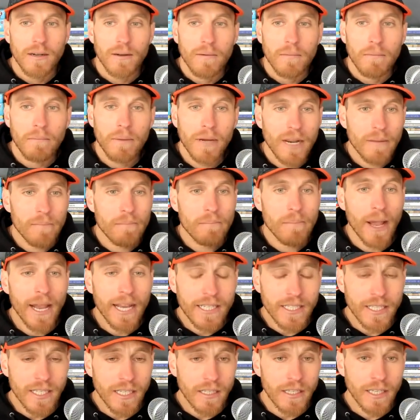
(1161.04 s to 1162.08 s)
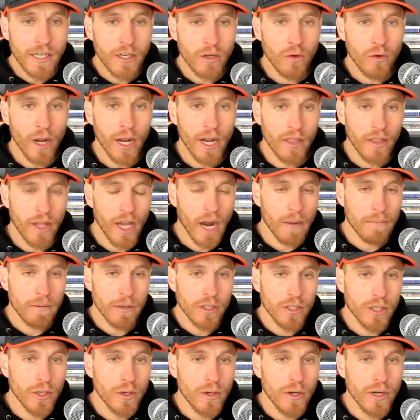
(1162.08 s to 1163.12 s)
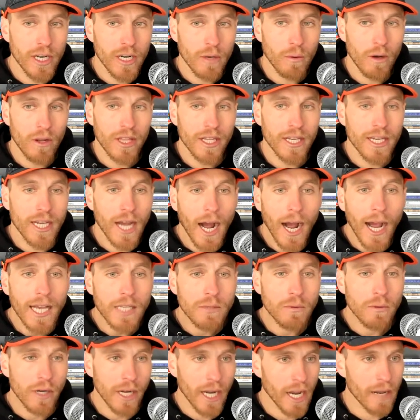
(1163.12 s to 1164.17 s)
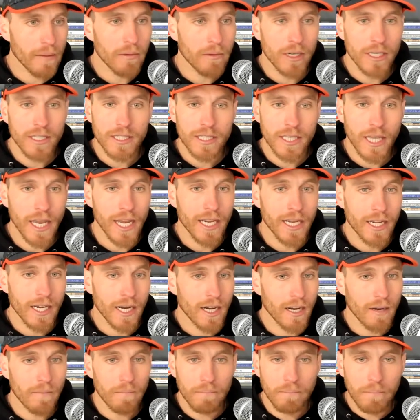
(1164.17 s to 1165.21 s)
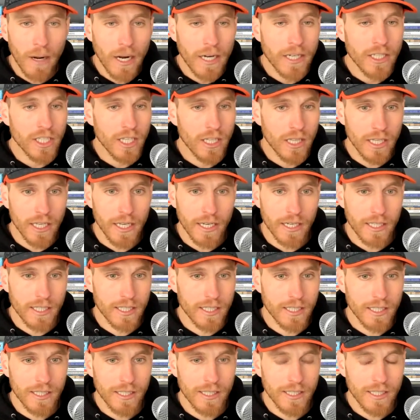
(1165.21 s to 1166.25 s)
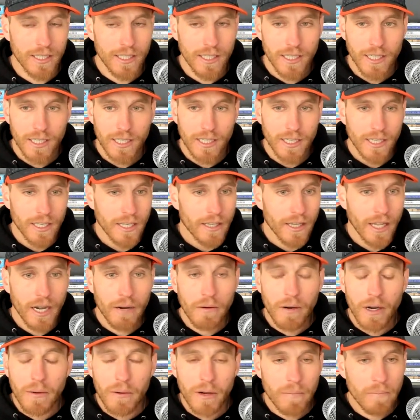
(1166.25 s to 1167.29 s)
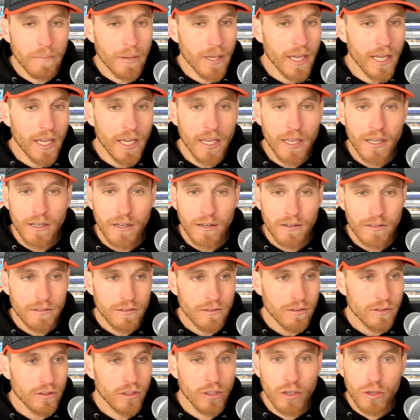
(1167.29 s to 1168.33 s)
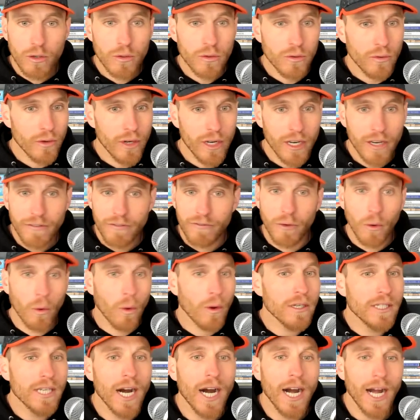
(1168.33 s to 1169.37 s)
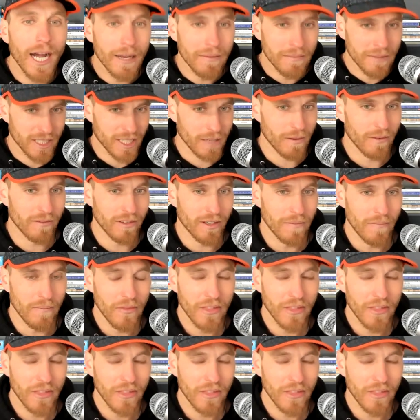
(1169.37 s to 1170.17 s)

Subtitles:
But it basically created the opportunity where the guys were able to take a bunch of leaks. They were able to pee 2, 3, 4 times, some of them.